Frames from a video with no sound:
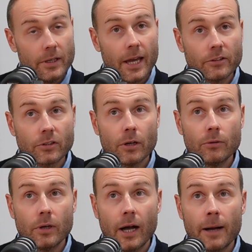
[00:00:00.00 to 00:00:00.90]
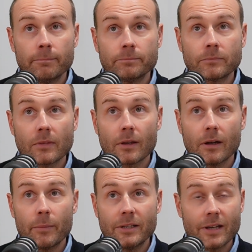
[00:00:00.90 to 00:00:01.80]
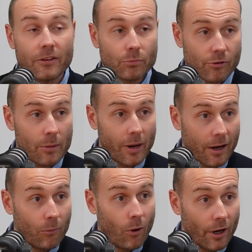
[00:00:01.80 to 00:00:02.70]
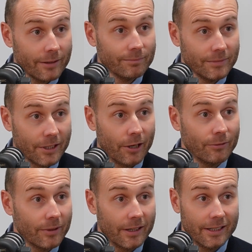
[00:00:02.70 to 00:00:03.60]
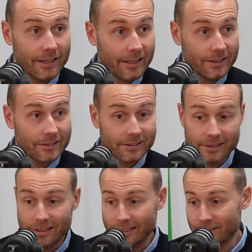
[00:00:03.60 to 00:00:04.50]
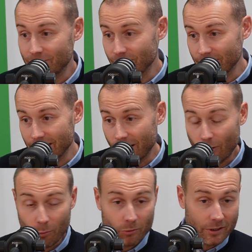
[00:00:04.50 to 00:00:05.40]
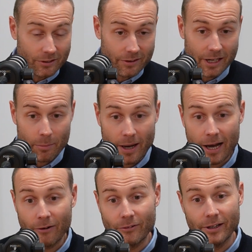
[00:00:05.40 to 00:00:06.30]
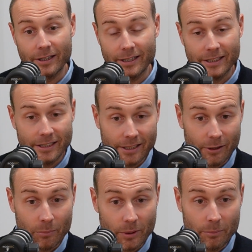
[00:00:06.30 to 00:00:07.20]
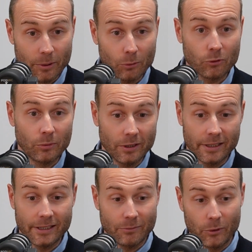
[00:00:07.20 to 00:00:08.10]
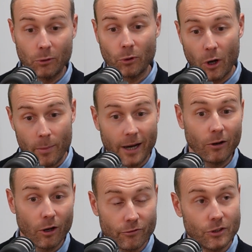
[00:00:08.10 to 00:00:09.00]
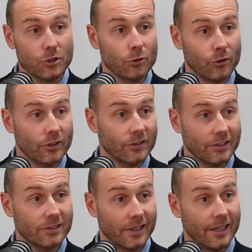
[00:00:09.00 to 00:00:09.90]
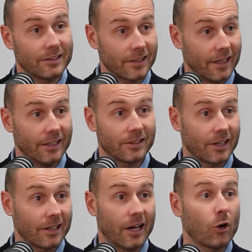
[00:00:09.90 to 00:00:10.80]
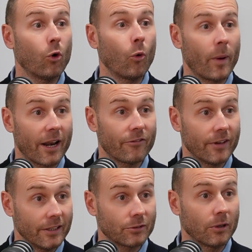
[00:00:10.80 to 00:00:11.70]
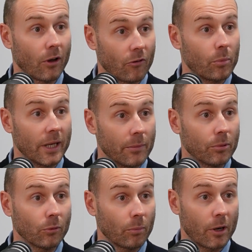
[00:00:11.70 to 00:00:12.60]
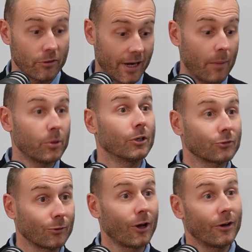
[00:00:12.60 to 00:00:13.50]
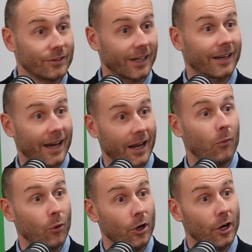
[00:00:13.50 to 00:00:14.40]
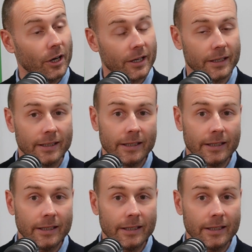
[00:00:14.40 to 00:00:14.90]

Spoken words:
Yeah, so death's pretty black and white, and it's a horrible thing to think about, and but ultimately we all know about life insurance. It's a core benefit to a lot of people, both in our personal lives and at work.